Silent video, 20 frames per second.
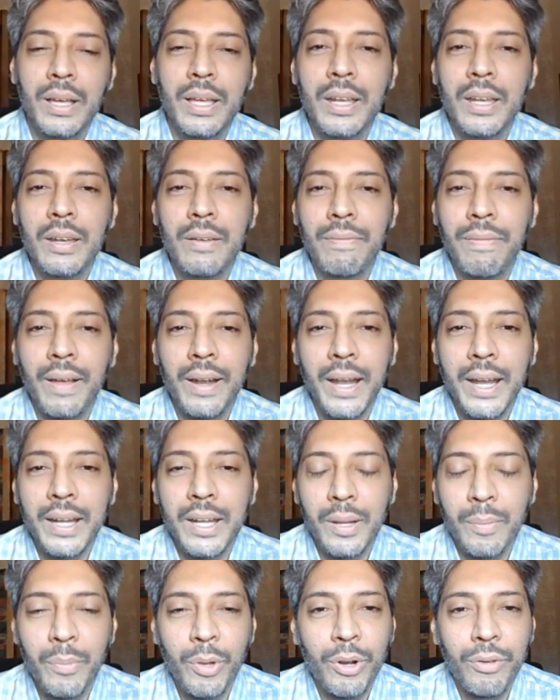an
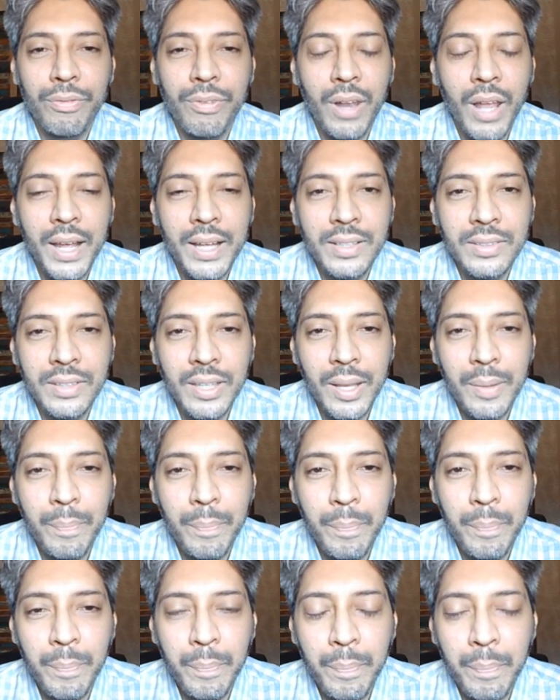infinite number of lines can
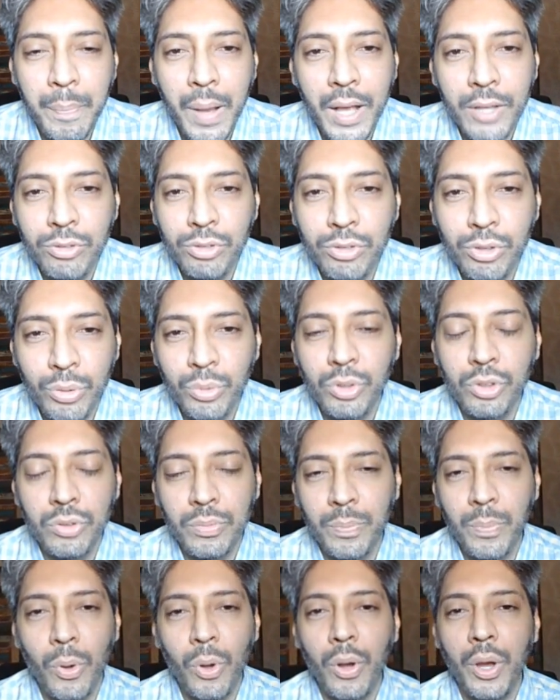pass through this
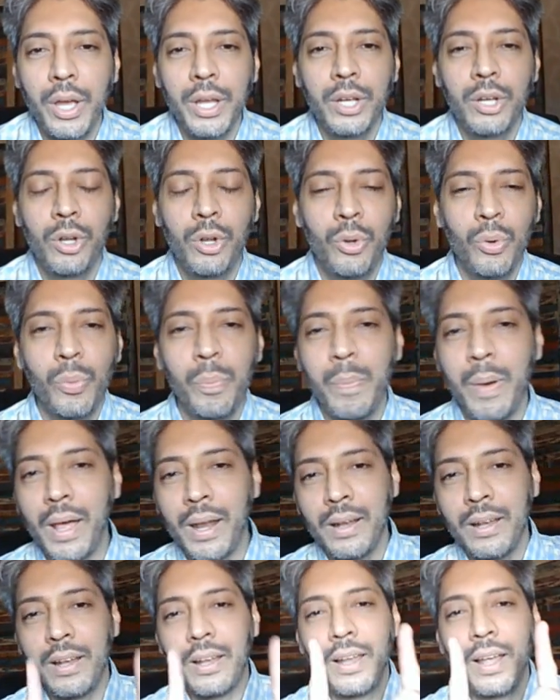point, two
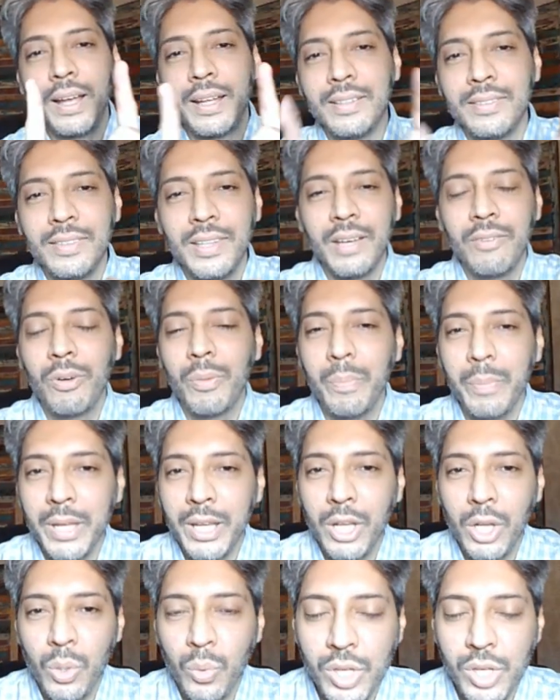parallel lines never meet
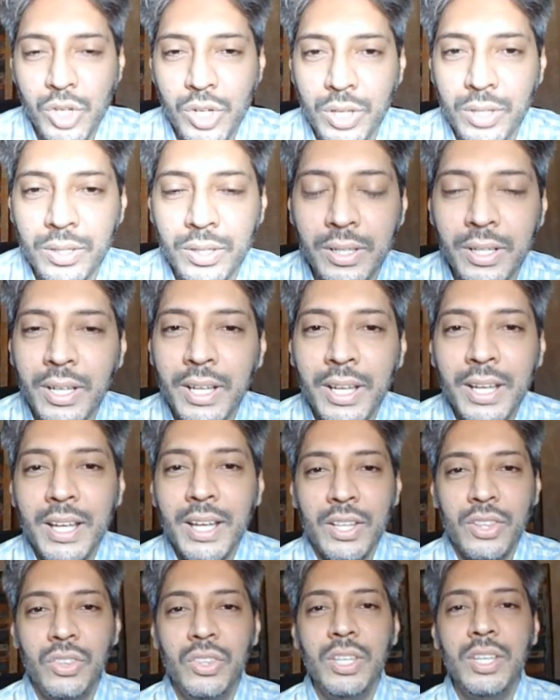to each other.
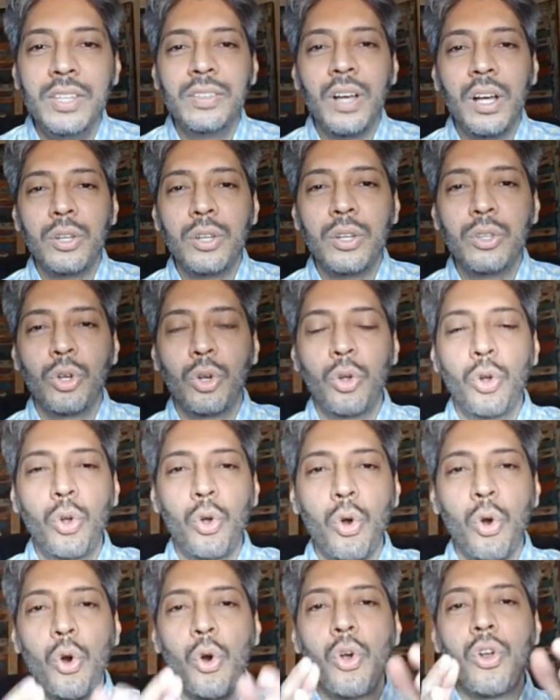These are the
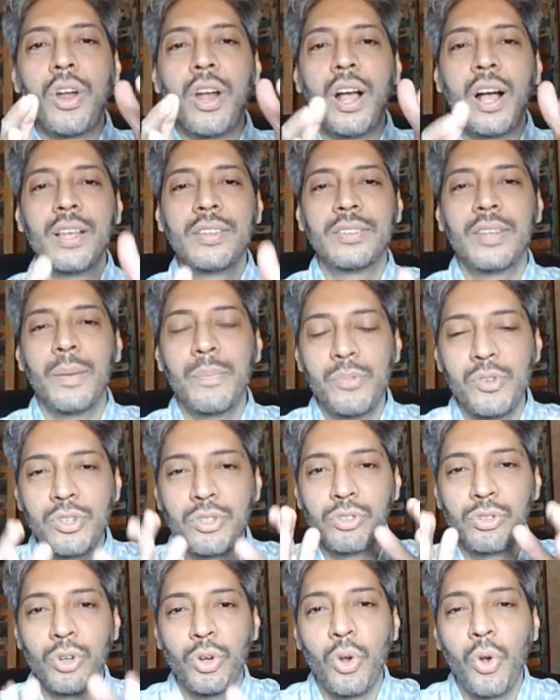core
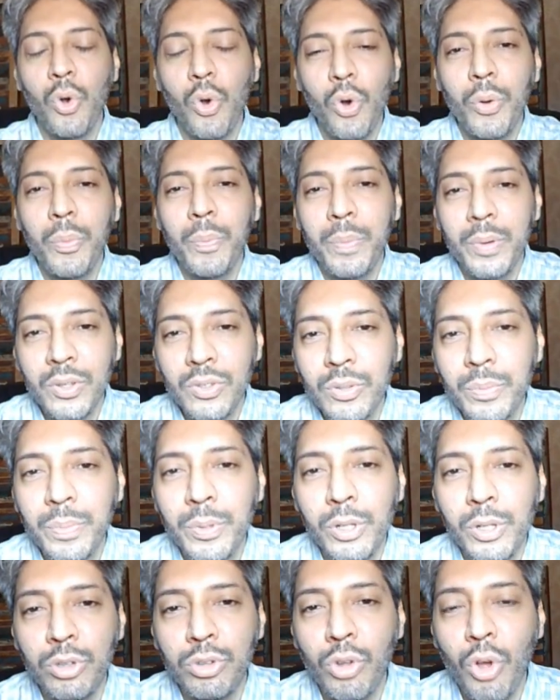assumptions, the core
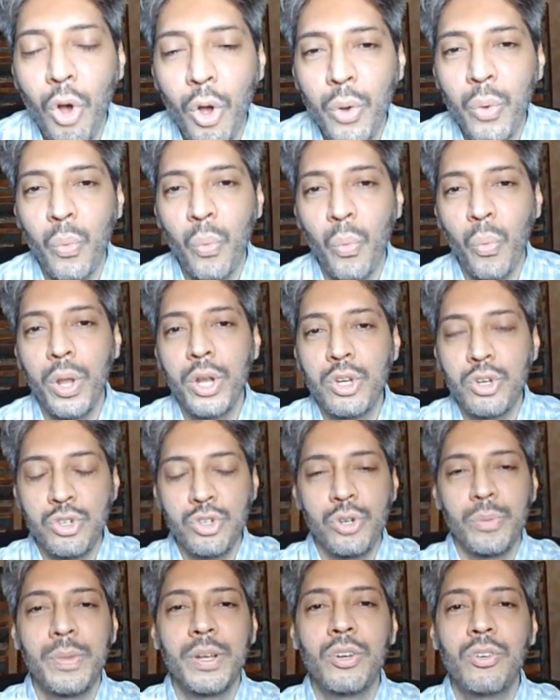principles on
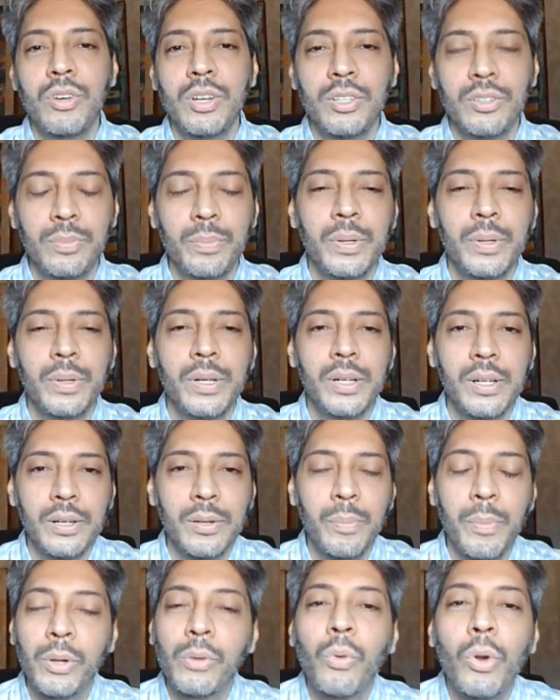which geometry is built.
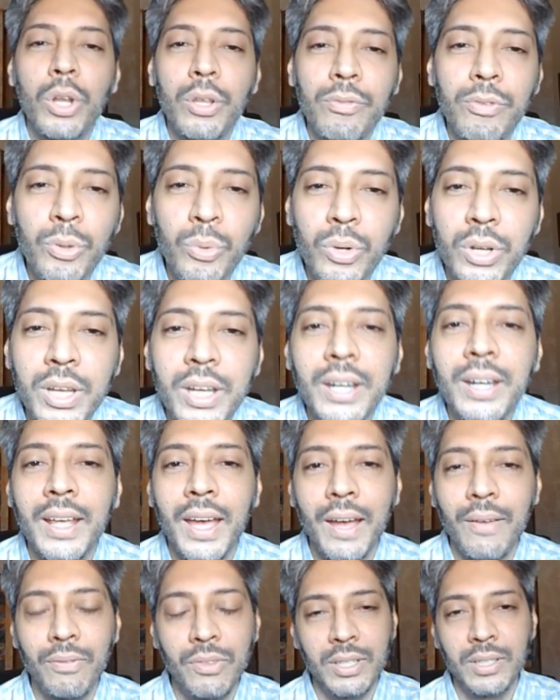But what if you didn't
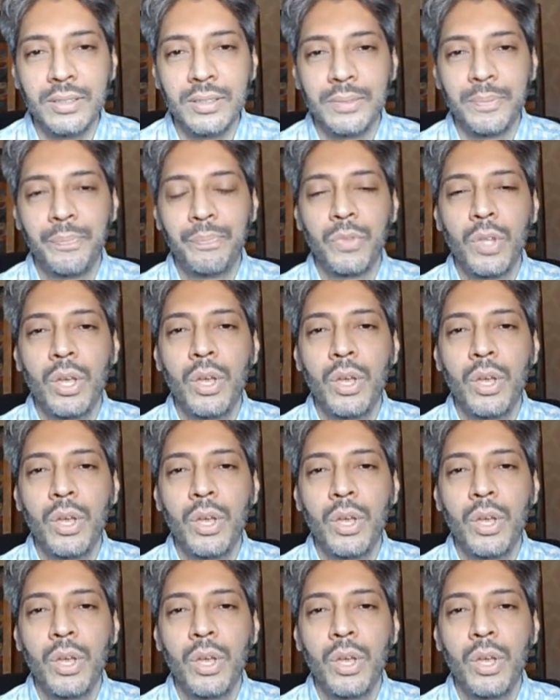have this?